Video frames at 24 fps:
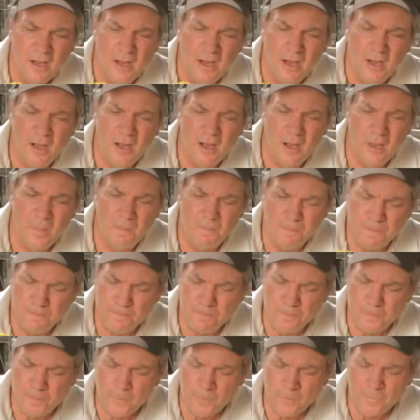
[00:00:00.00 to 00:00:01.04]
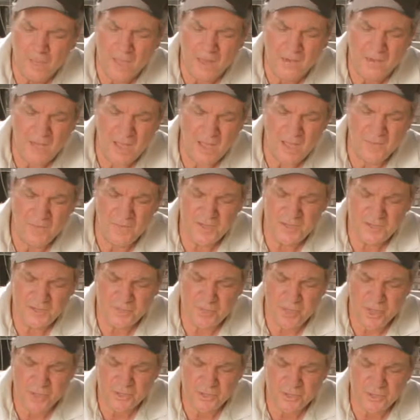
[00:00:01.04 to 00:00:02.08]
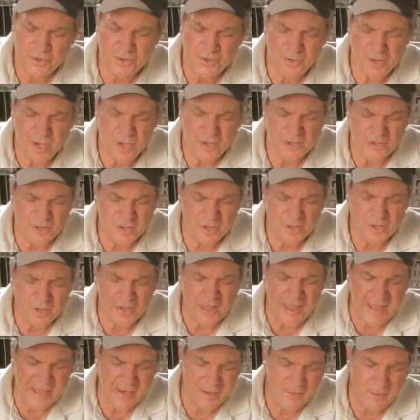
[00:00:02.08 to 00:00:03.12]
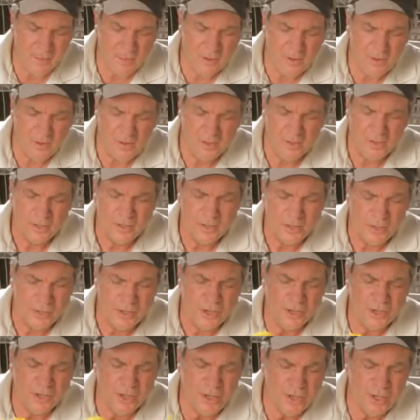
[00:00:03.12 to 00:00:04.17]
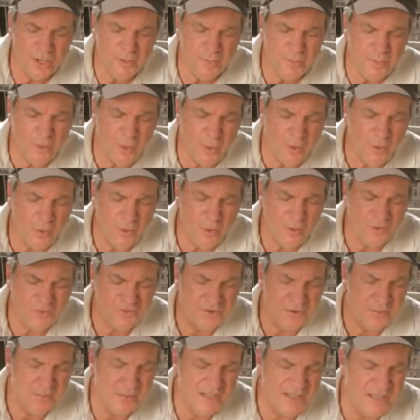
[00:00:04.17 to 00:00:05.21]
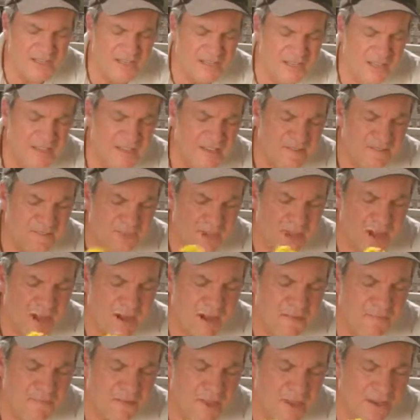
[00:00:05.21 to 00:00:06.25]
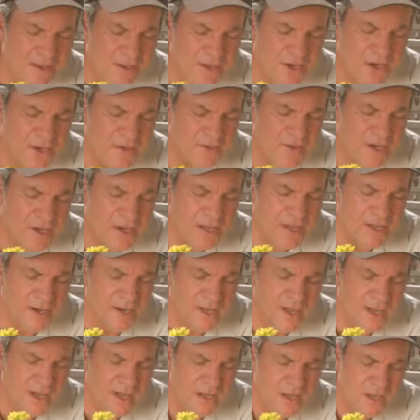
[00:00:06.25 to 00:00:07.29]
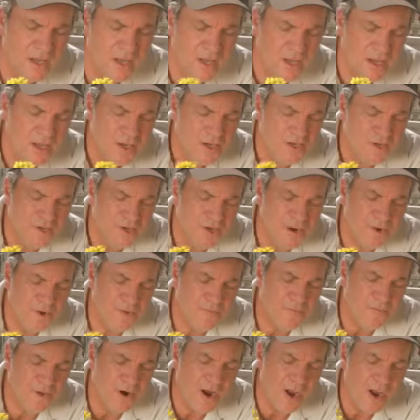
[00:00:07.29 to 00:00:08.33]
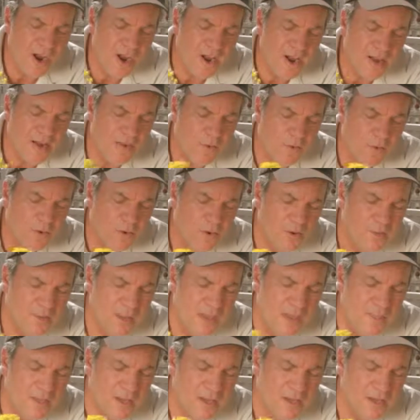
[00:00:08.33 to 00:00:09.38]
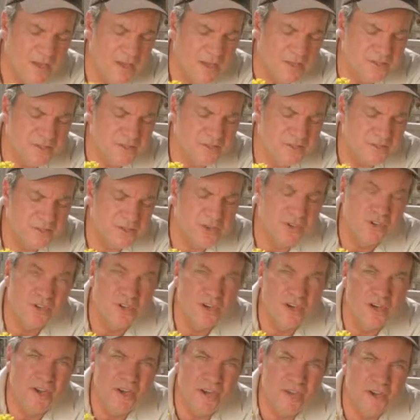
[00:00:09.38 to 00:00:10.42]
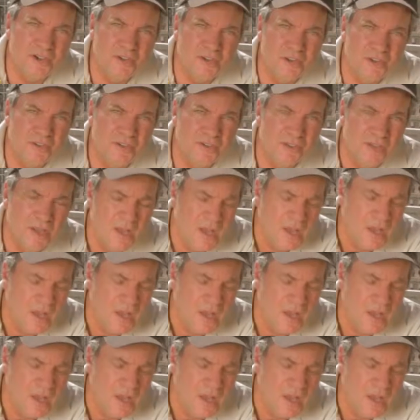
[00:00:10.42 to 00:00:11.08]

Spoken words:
Now this mustard is still edible. You could pull some of these leaves off and use it in a stir fry or maybe some sushi dishes,